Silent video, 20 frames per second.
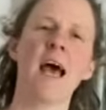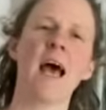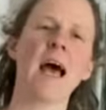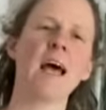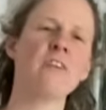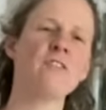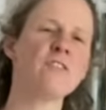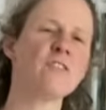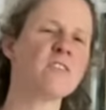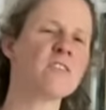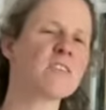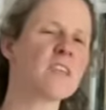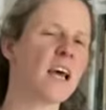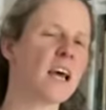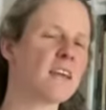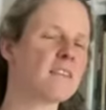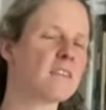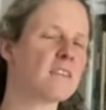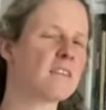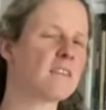and just
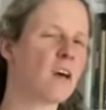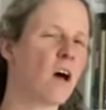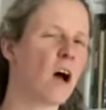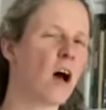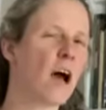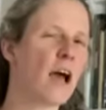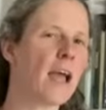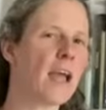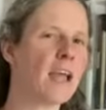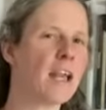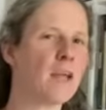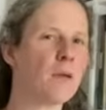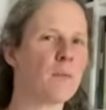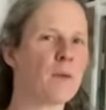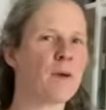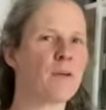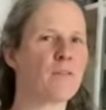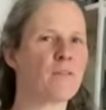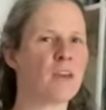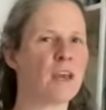has a tiny
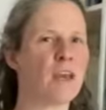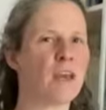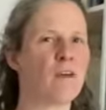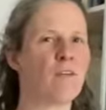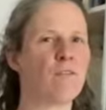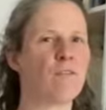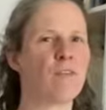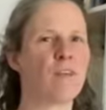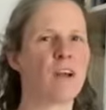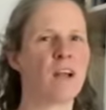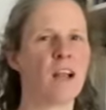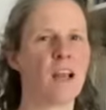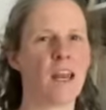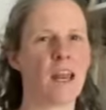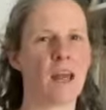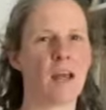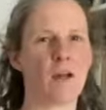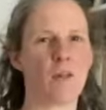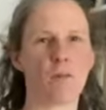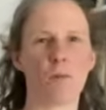bit of give
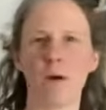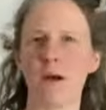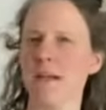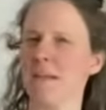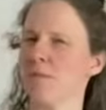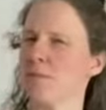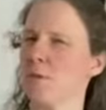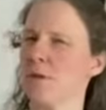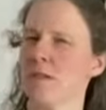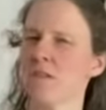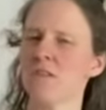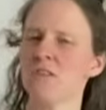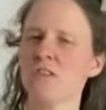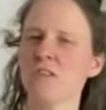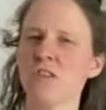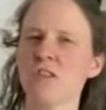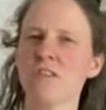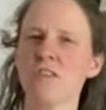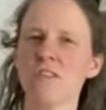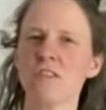lengthways, but it's
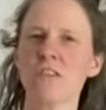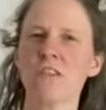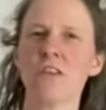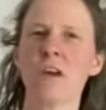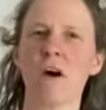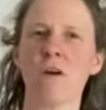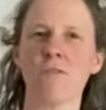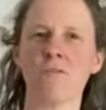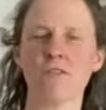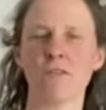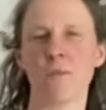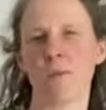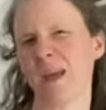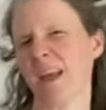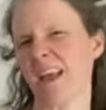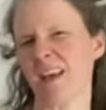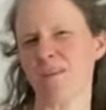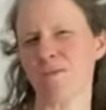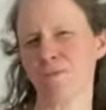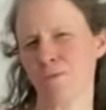just enough to
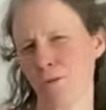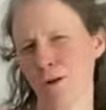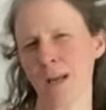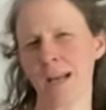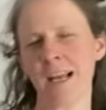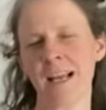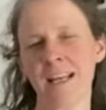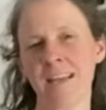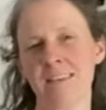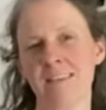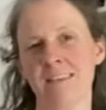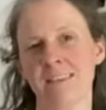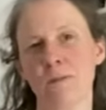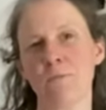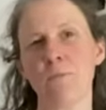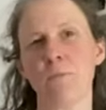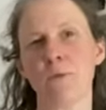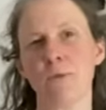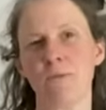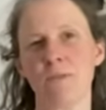make it really
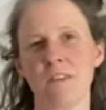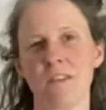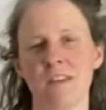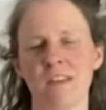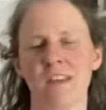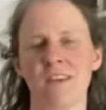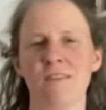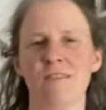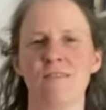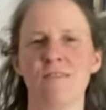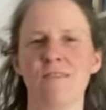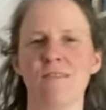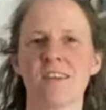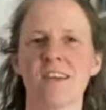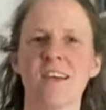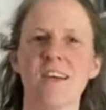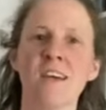simple to use.